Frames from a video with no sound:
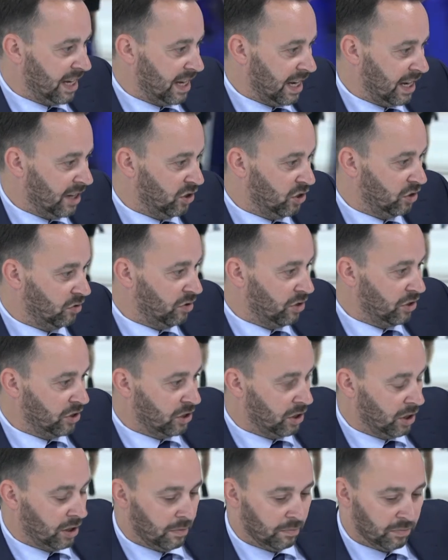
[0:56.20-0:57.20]
in
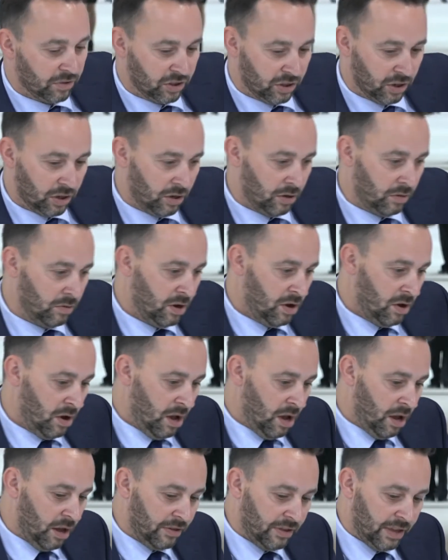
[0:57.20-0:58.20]
Jerusalem, to
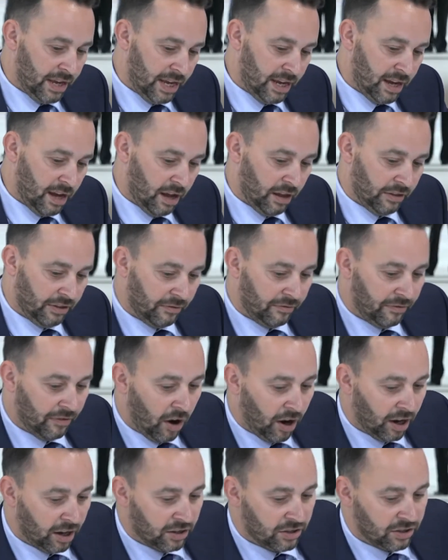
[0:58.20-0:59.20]
the
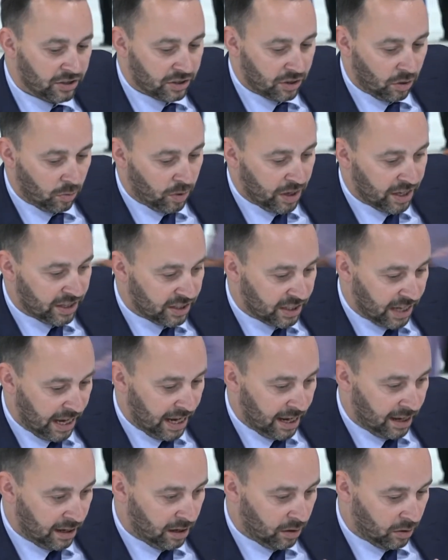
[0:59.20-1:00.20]
violence that we're
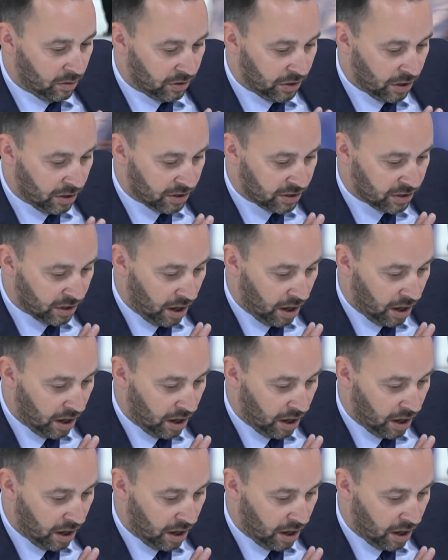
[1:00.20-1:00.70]
seeing. There's a